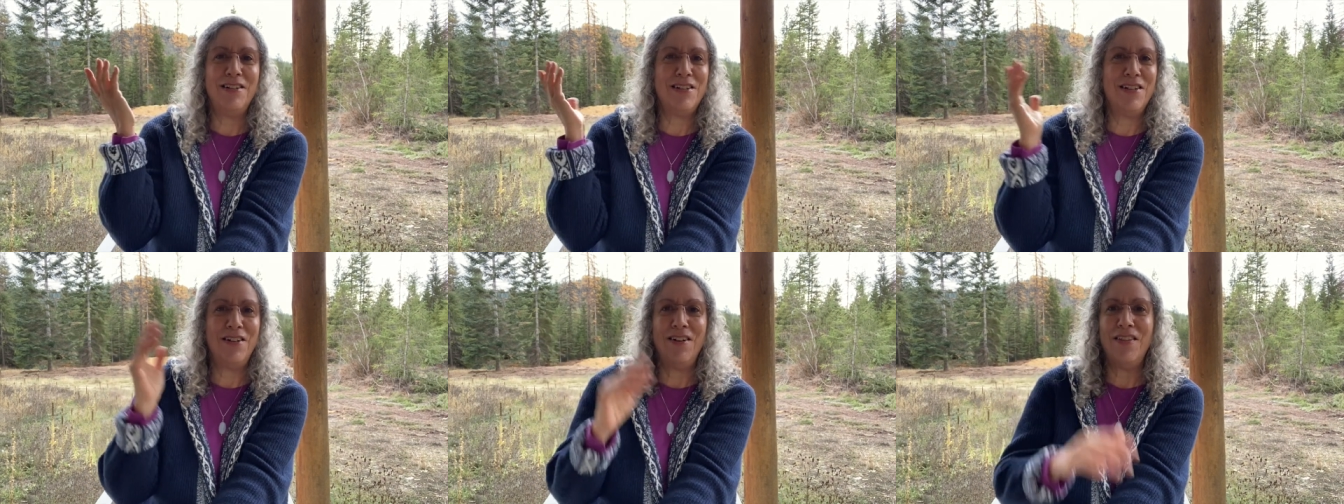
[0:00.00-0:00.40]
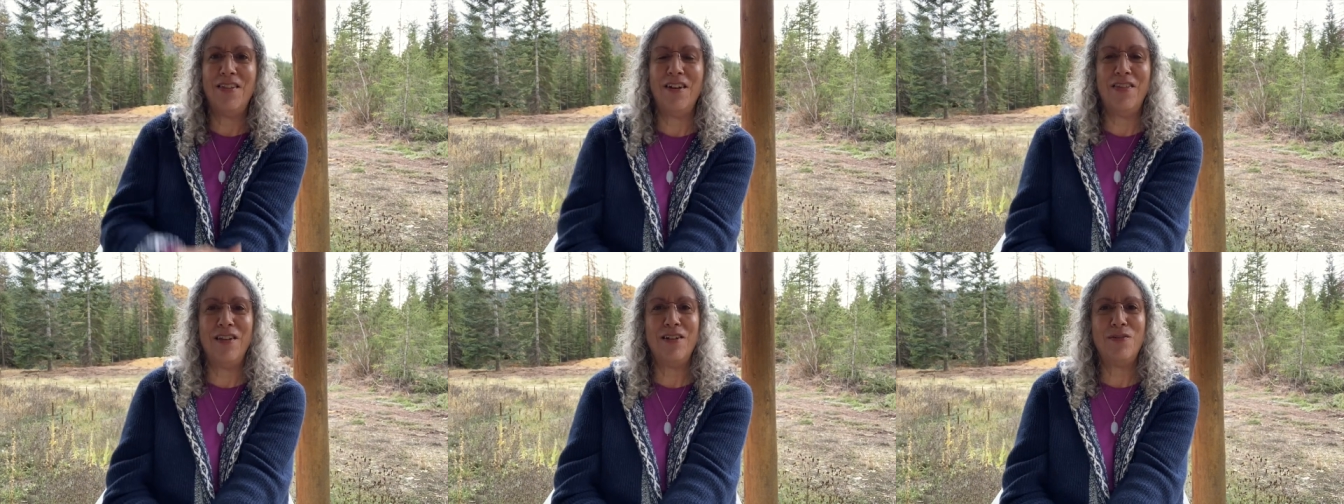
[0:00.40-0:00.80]
so I
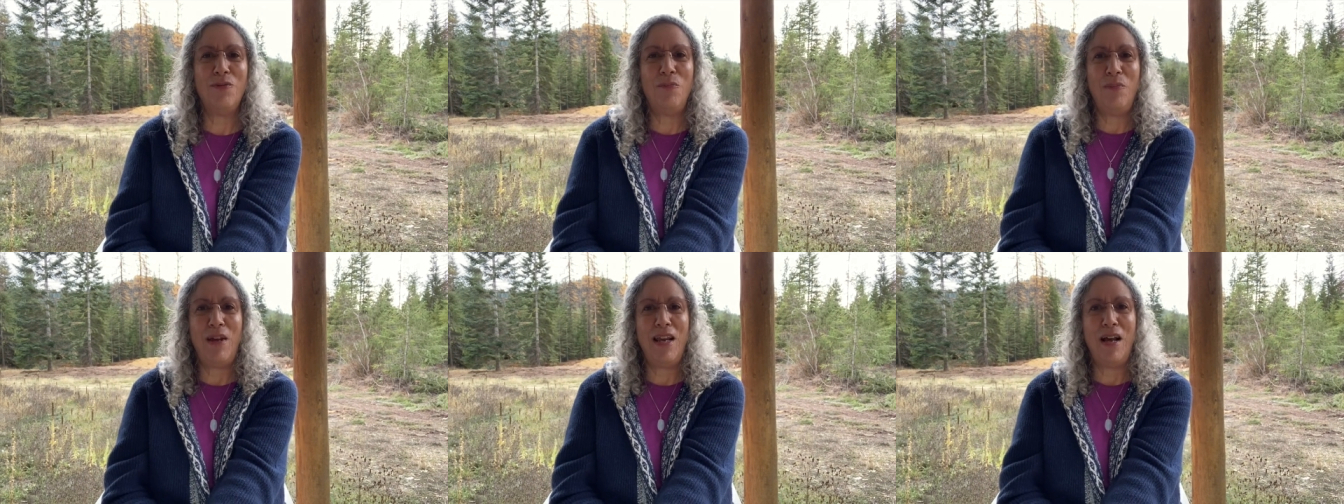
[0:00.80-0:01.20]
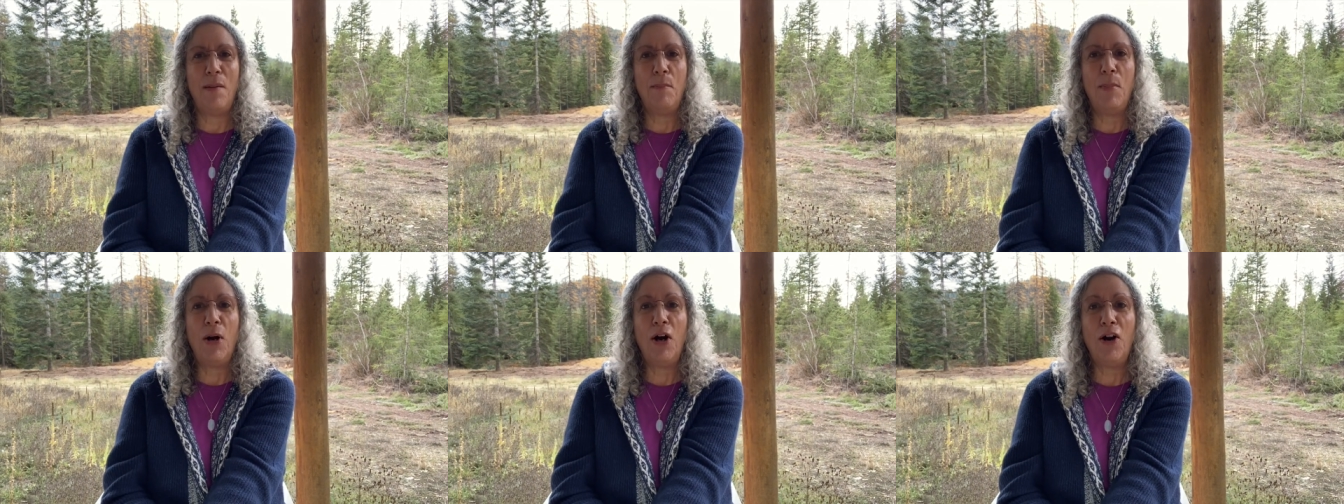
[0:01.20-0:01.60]
thought this would be a
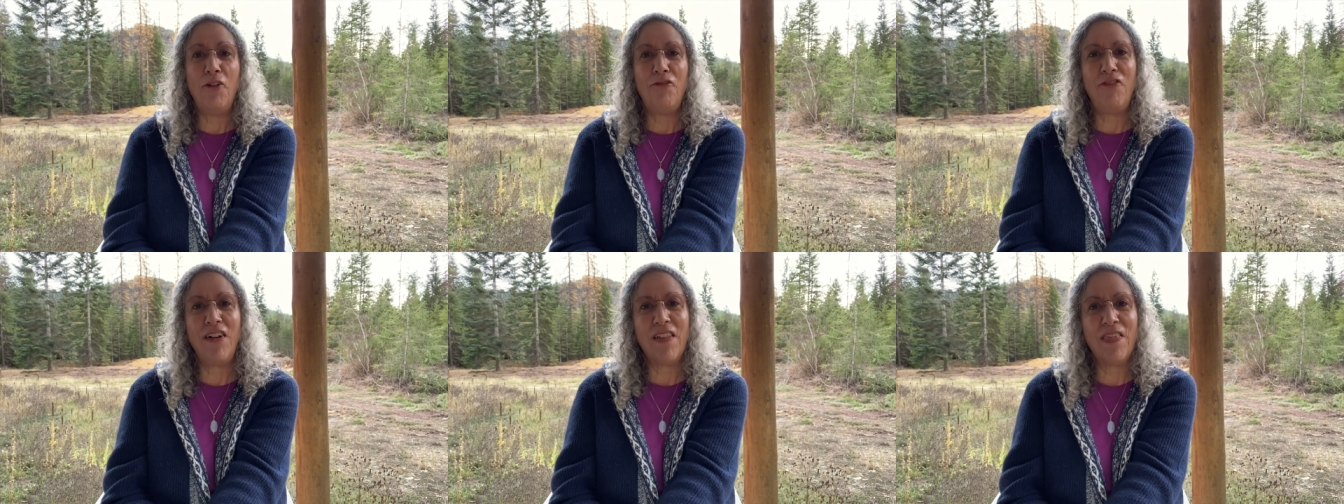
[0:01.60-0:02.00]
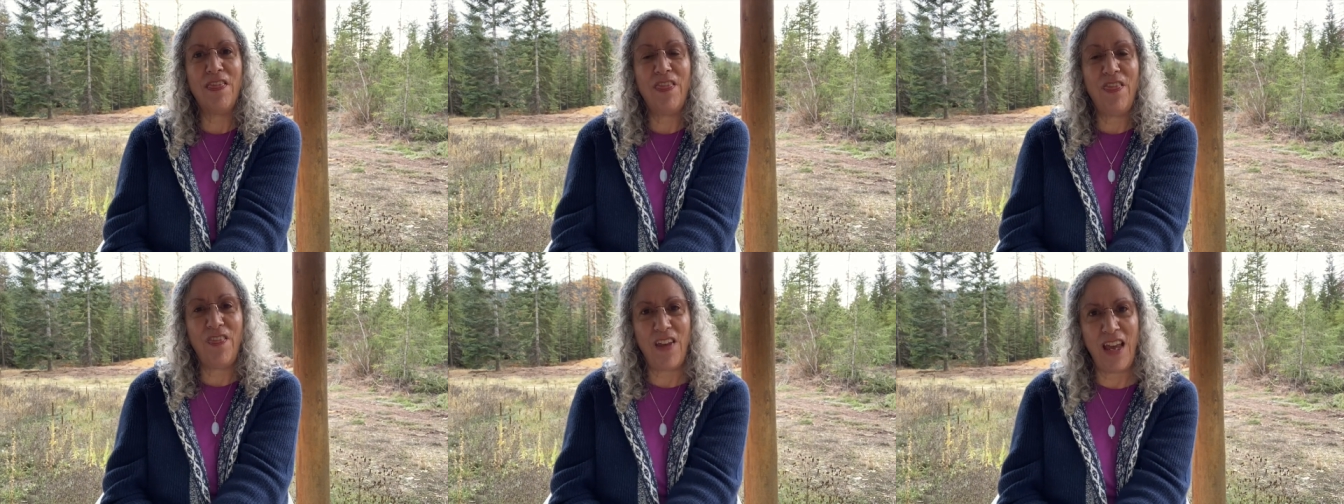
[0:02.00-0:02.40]
perfect
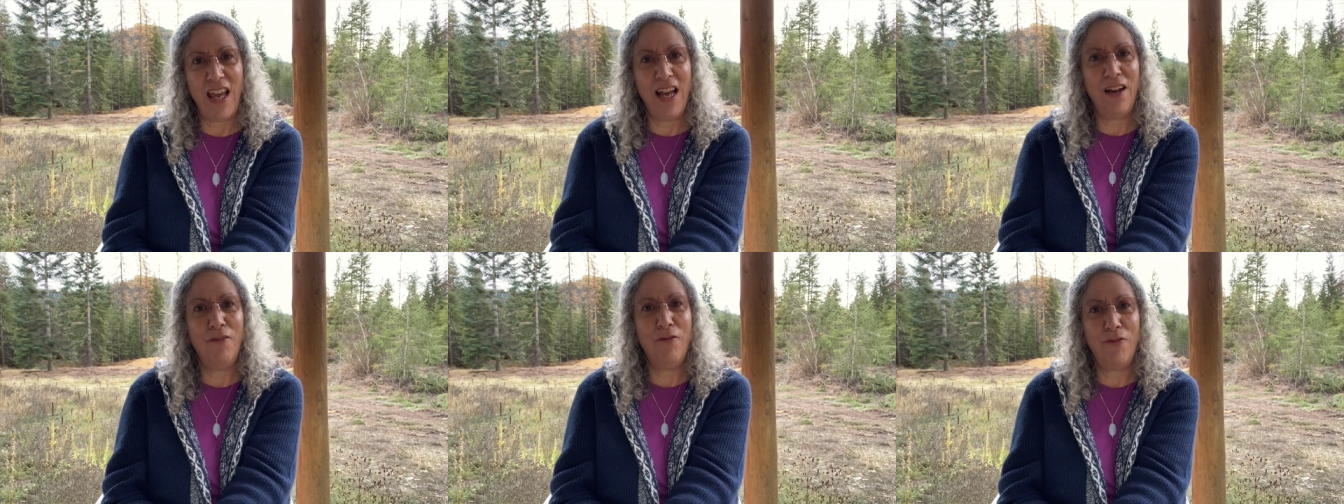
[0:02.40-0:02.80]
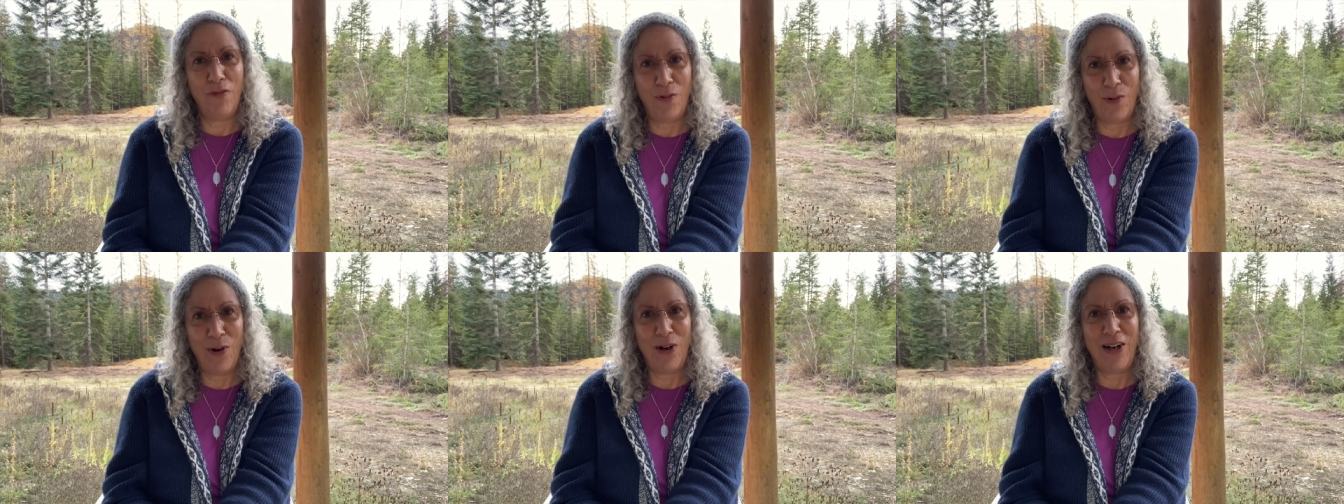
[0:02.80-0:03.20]
thing
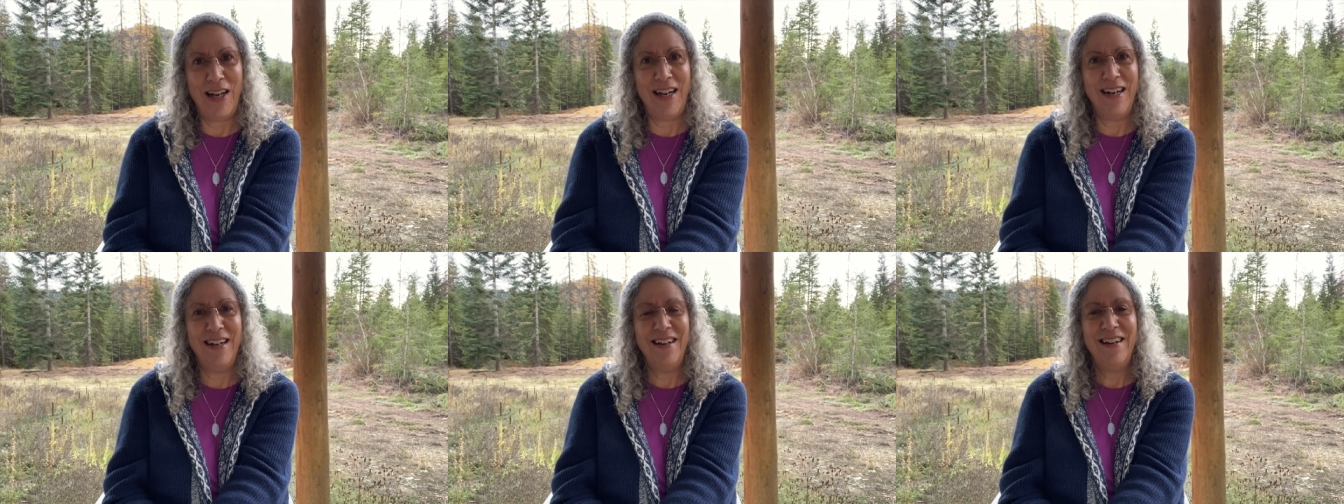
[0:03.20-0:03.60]
for it.